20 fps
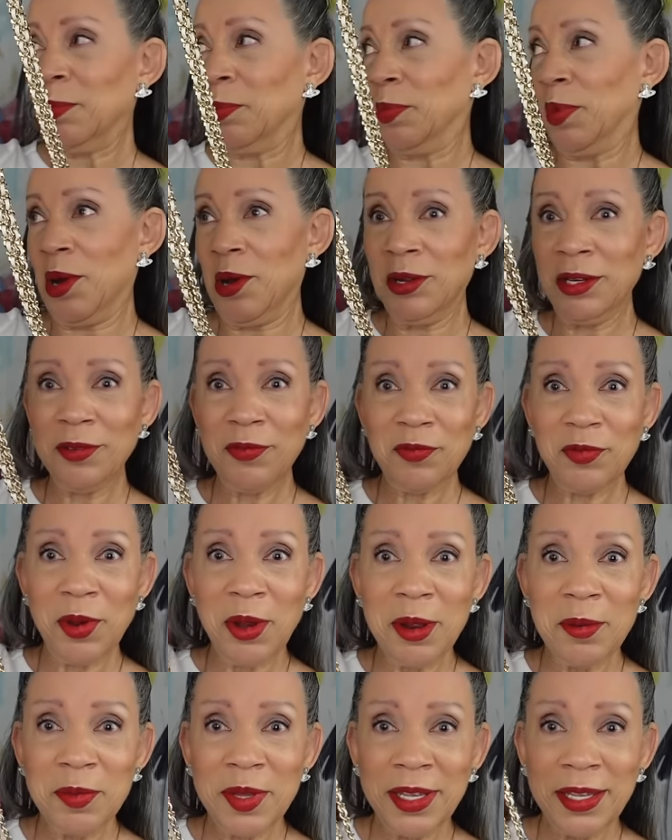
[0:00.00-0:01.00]
bought it for
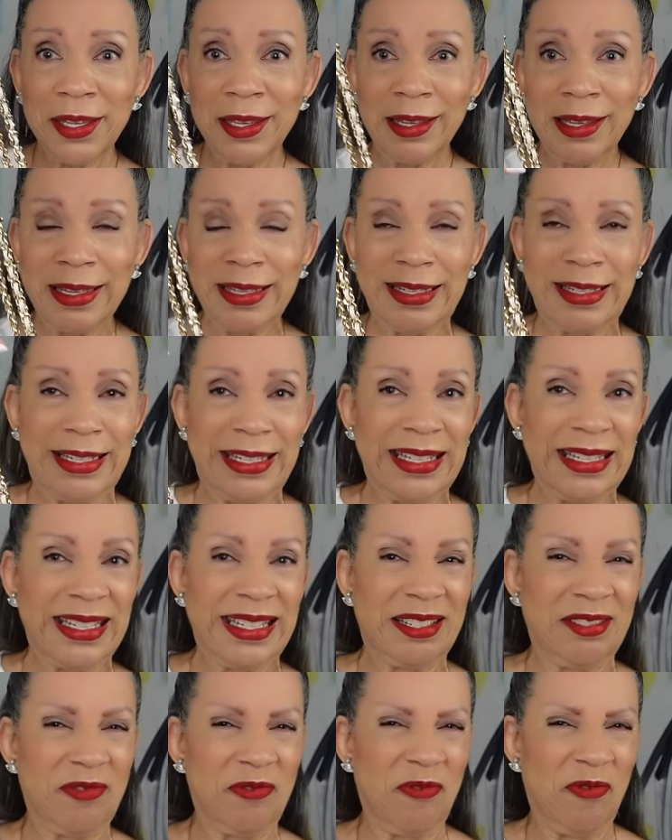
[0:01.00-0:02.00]
me and he
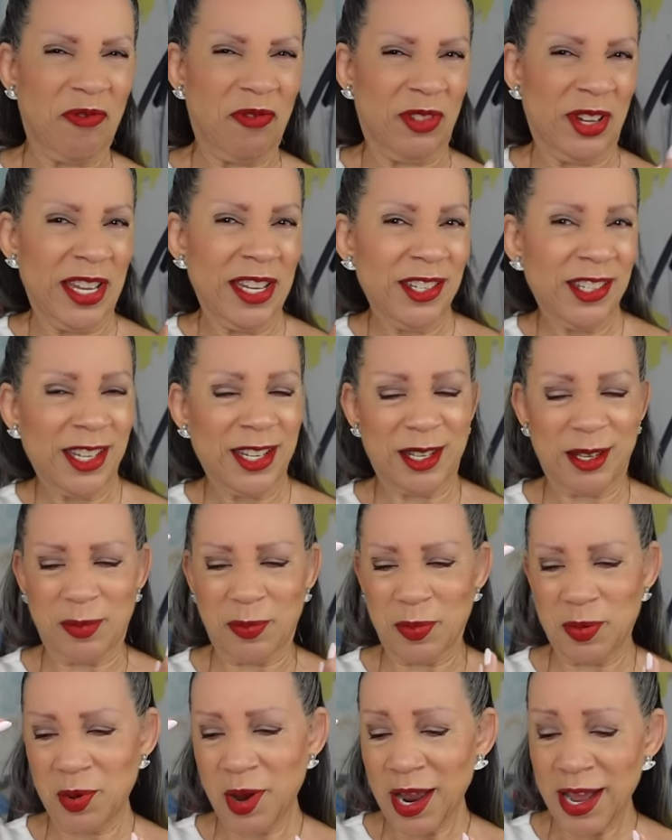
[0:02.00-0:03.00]
didn't flinch at the
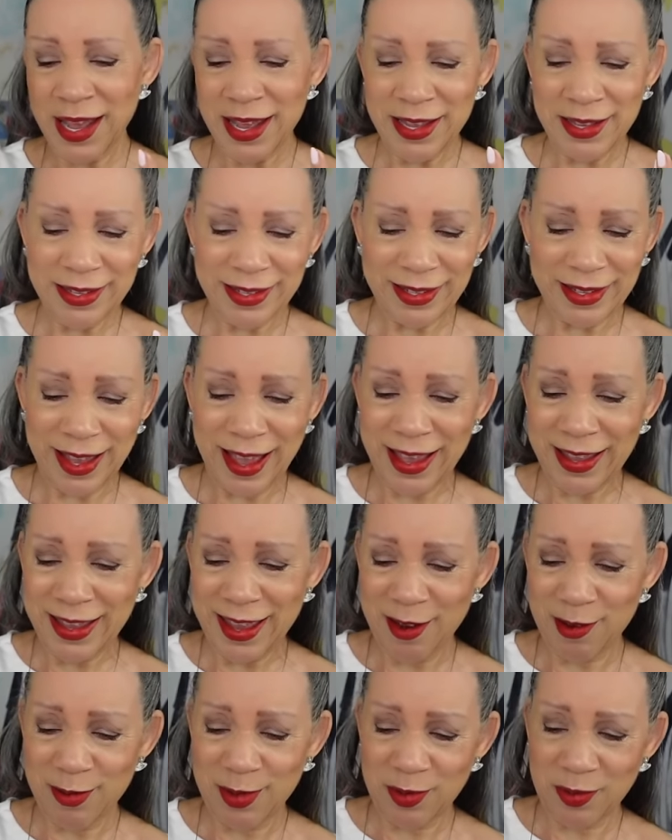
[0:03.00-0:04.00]
price. I
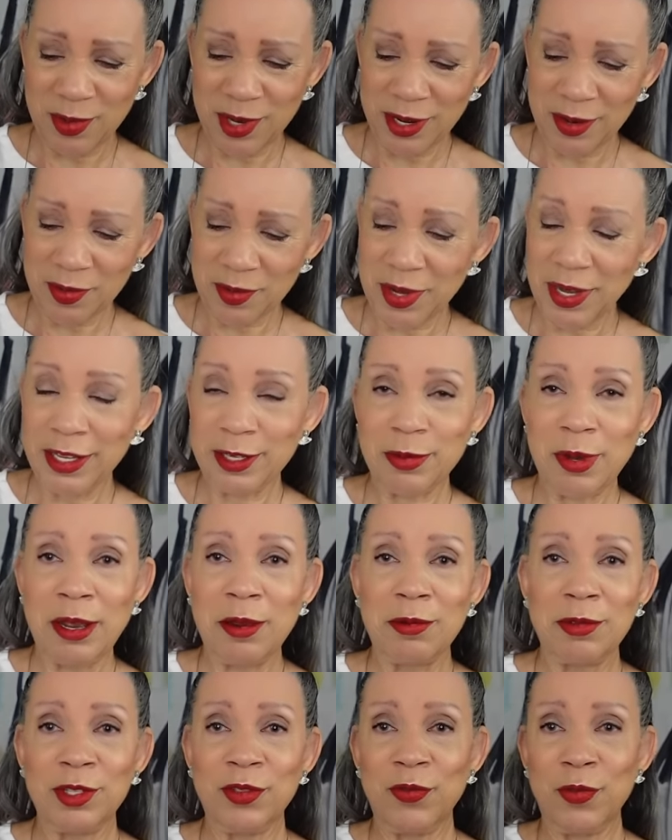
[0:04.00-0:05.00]
can't remember what it was,
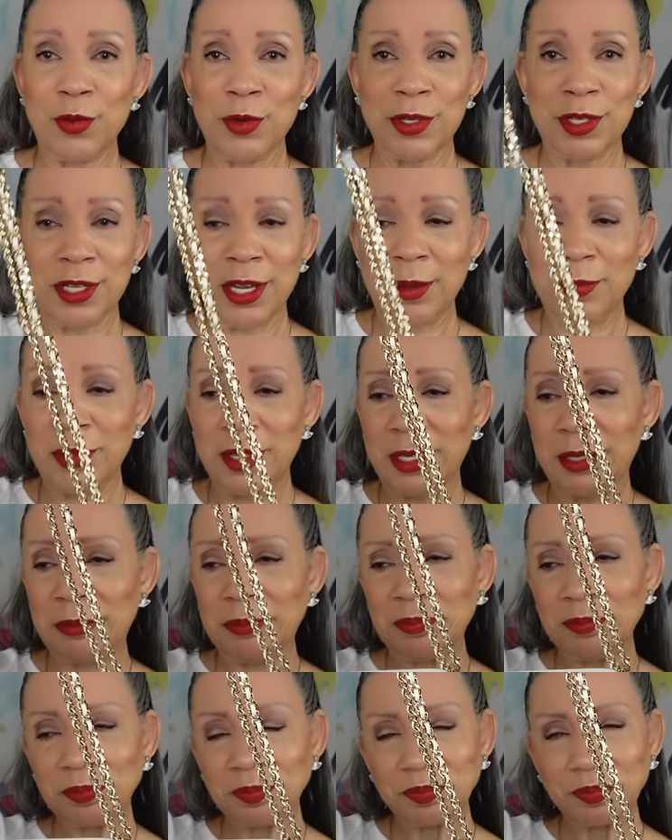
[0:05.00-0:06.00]
probably it was for
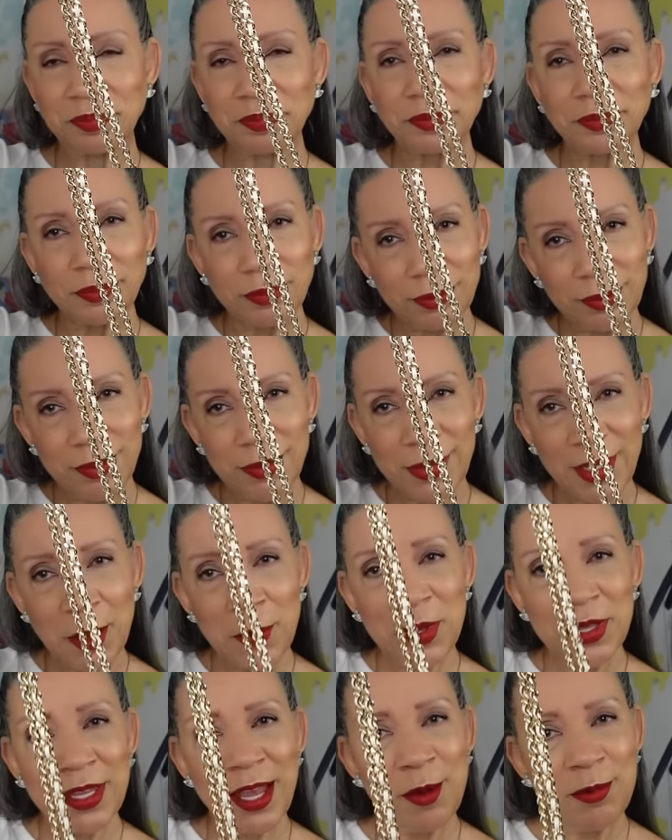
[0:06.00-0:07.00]
something.
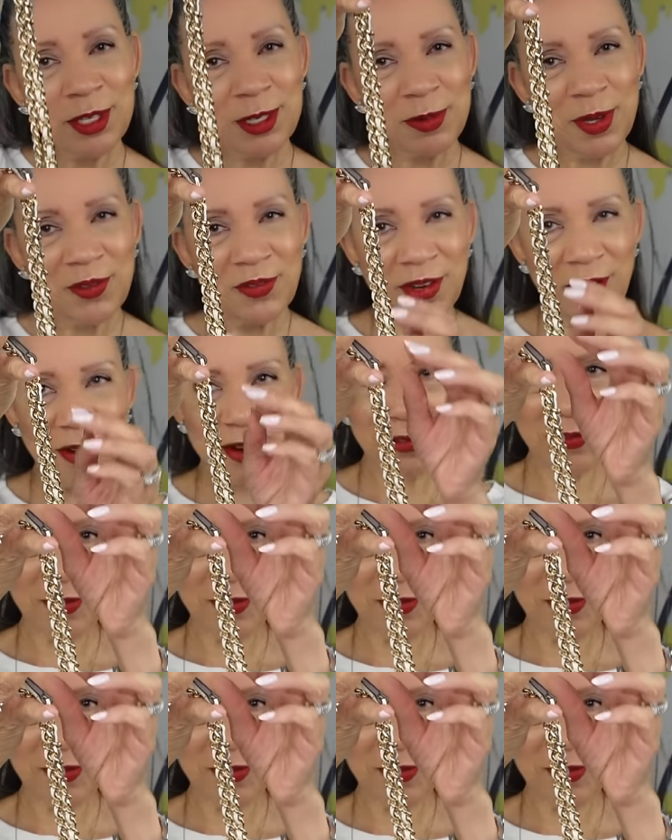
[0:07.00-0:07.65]
But that was my very